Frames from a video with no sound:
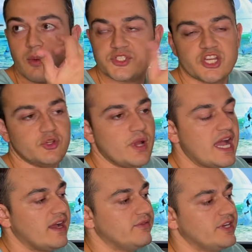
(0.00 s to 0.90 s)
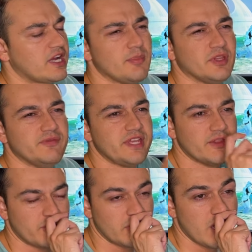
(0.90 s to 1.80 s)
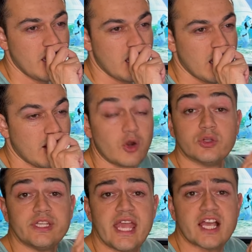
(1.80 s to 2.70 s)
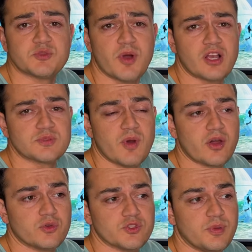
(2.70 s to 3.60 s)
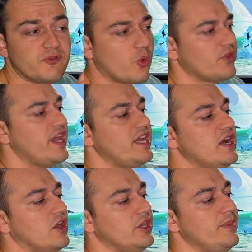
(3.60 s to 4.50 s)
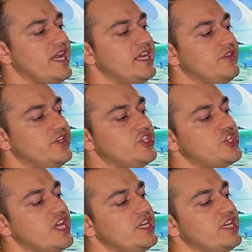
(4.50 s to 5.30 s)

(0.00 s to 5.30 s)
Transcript: which I do have, and a couple of the other early Xbox models before they eliminated the chin